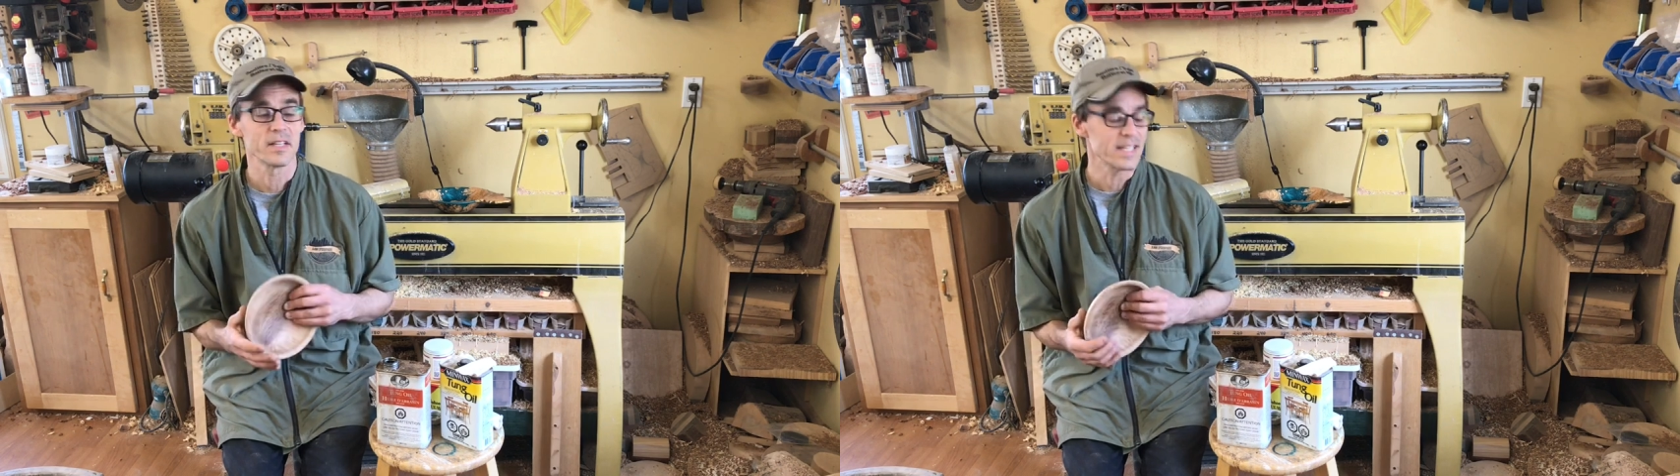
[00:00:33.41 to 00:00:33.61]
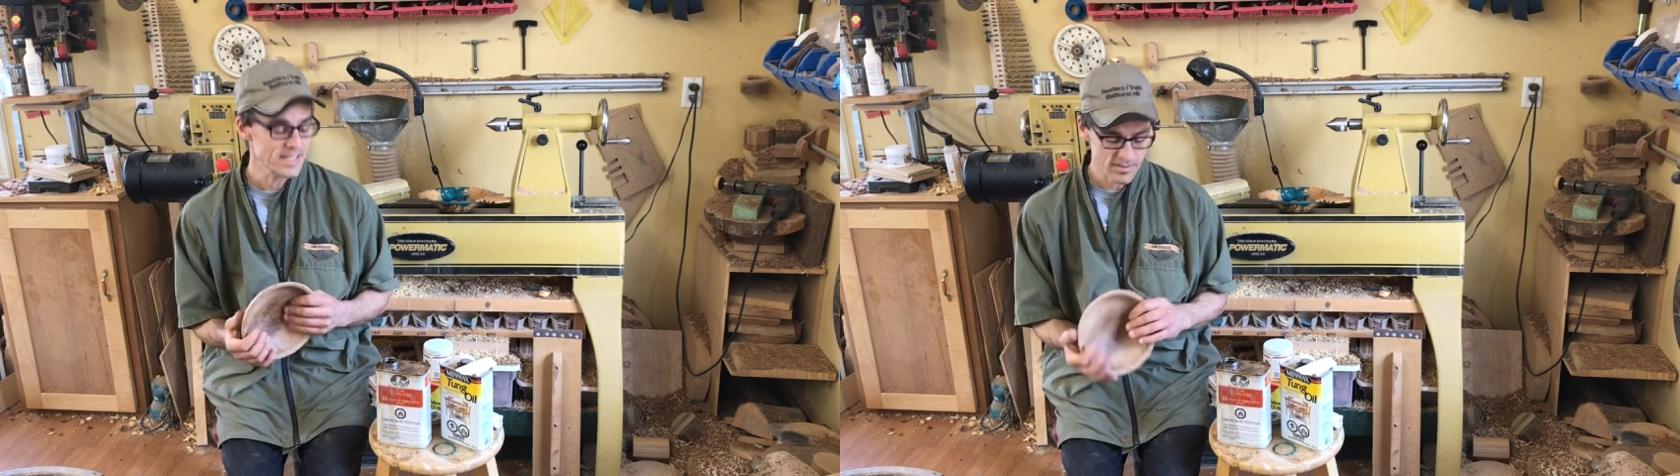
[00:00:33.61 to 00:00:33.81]

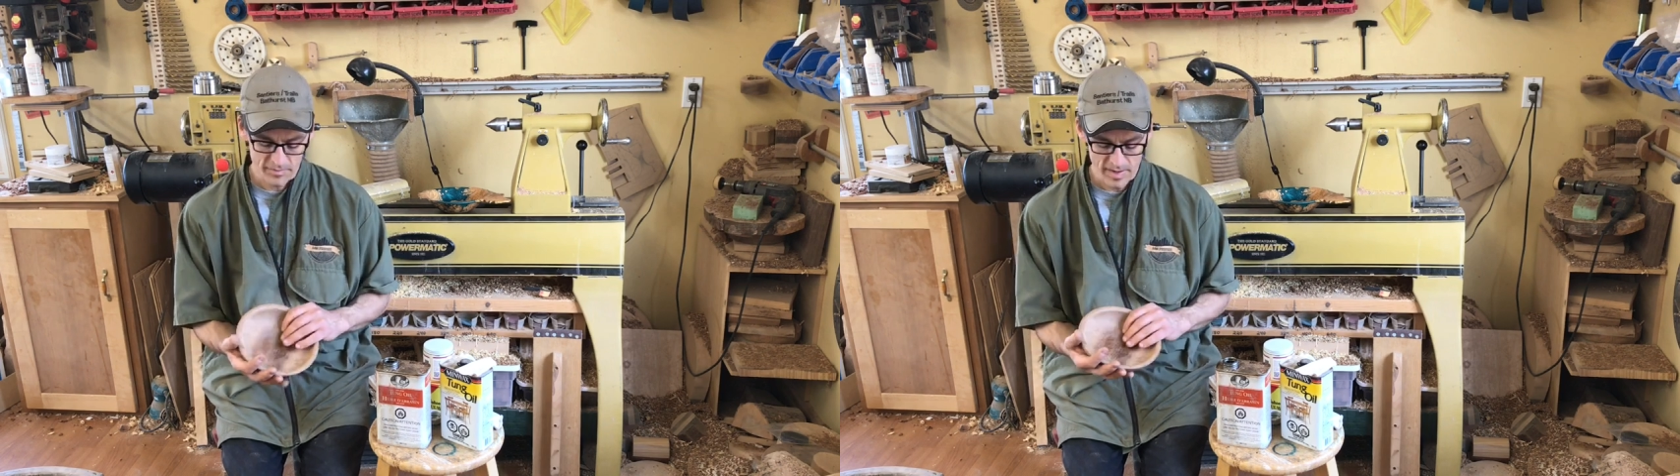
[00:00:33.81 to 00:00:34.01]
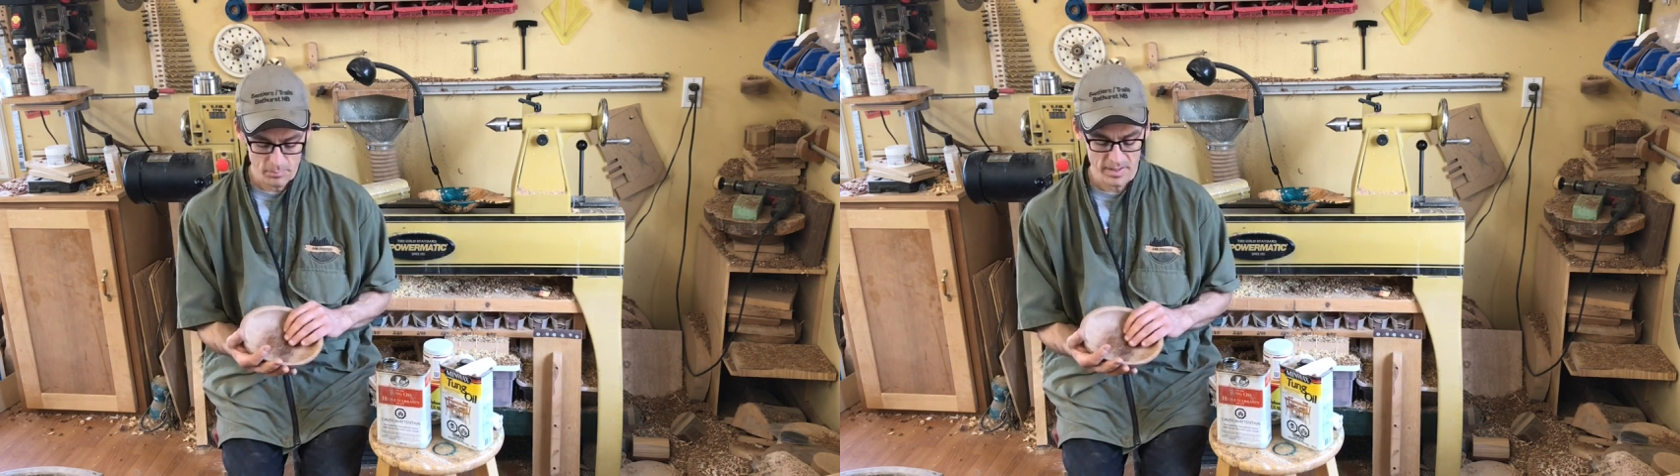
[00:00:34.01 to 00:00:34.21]
the ease
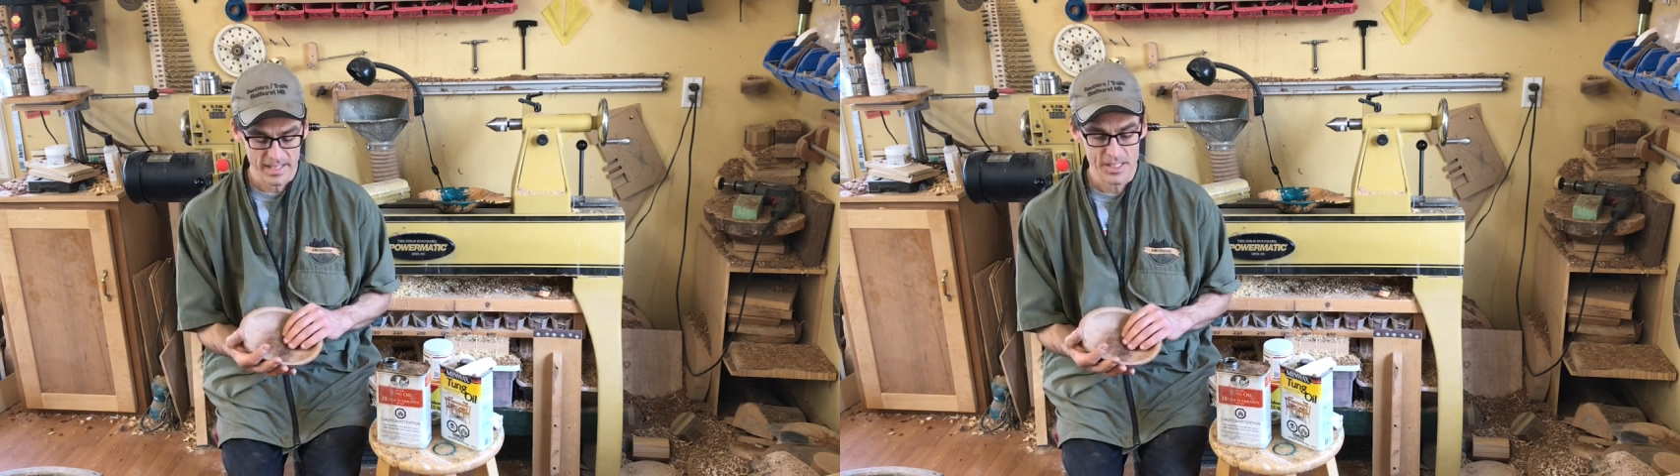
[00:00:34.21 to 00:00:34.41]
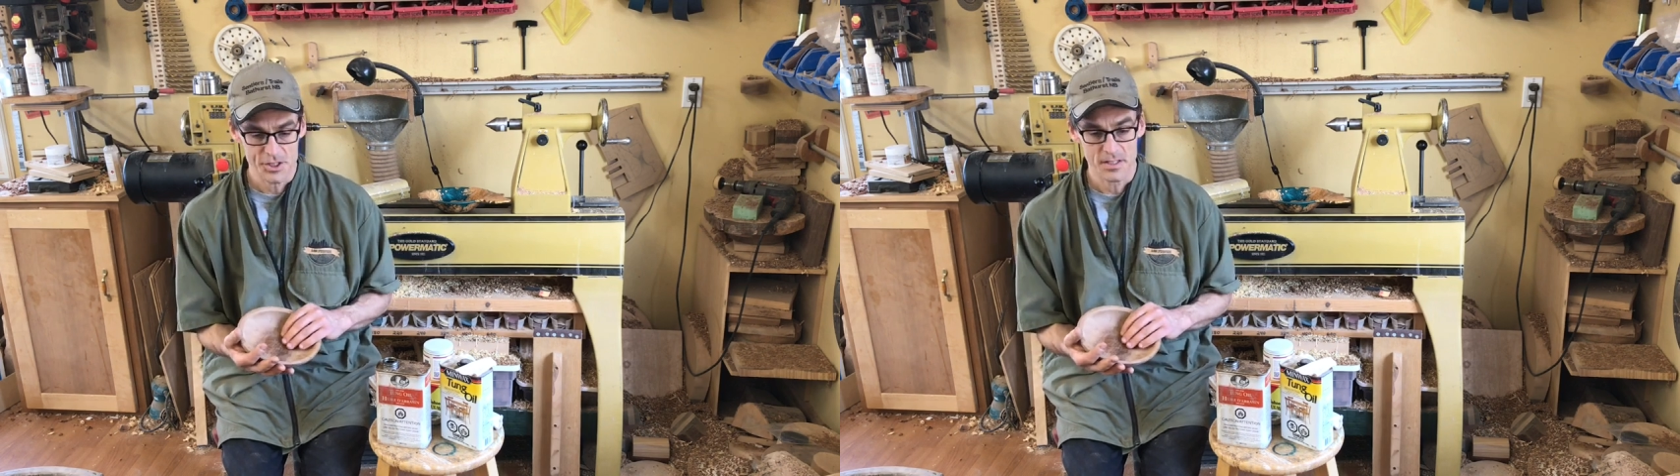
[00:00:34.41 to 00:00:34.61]
of
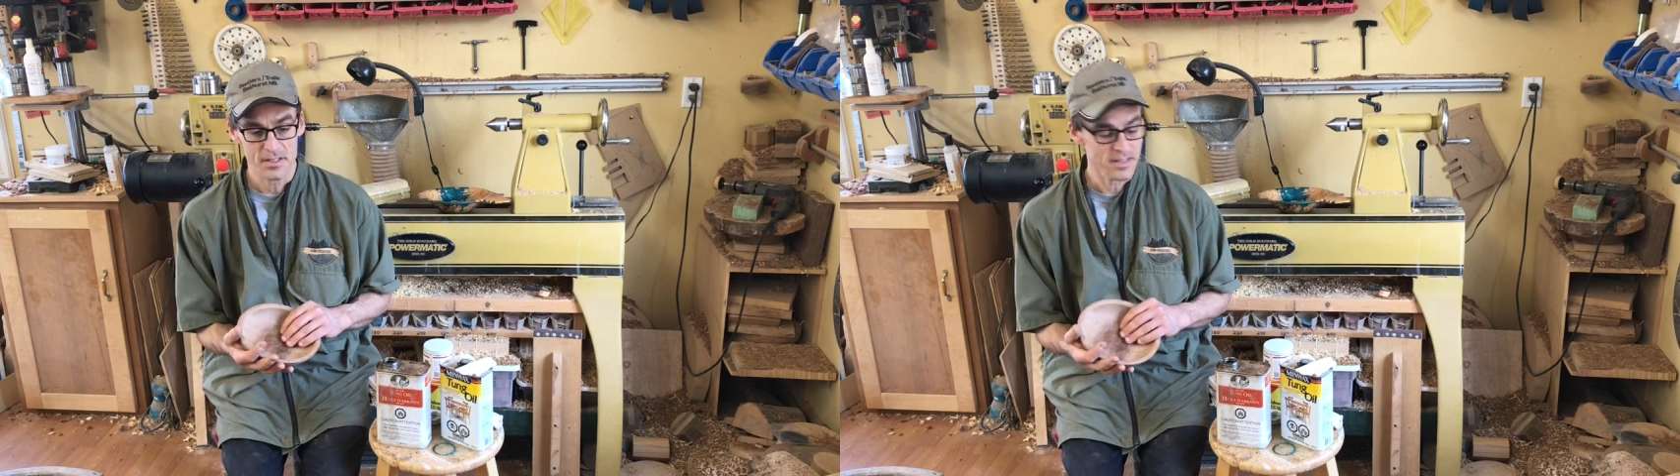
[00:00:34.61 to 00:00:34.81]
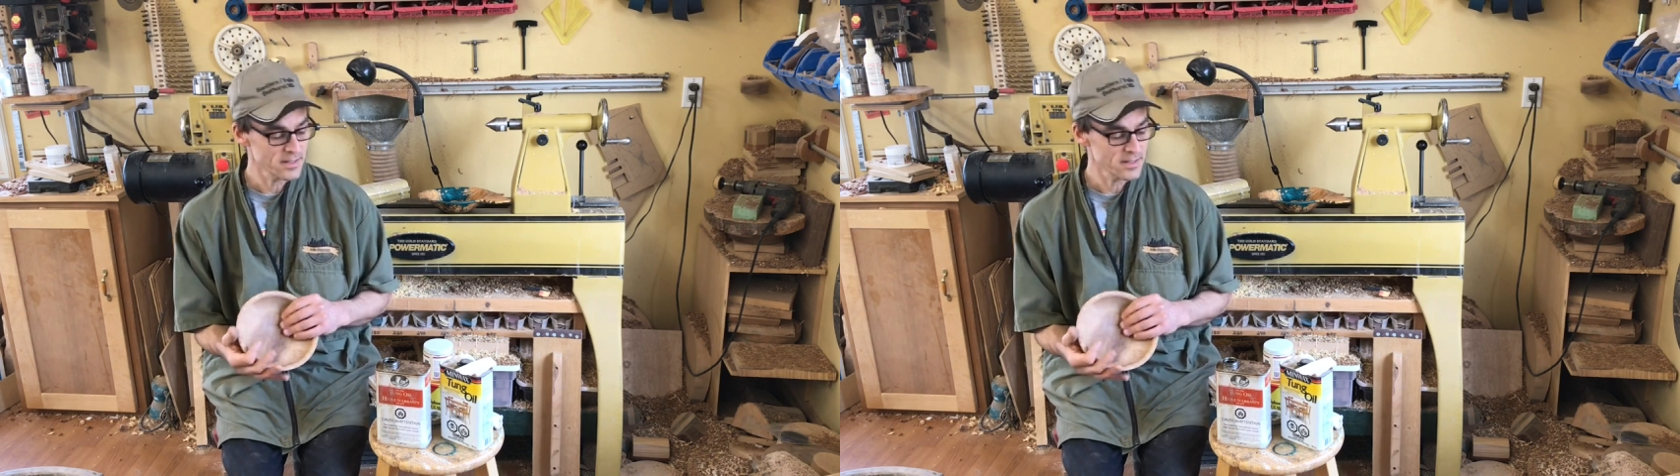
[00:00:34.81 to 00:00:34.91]
application,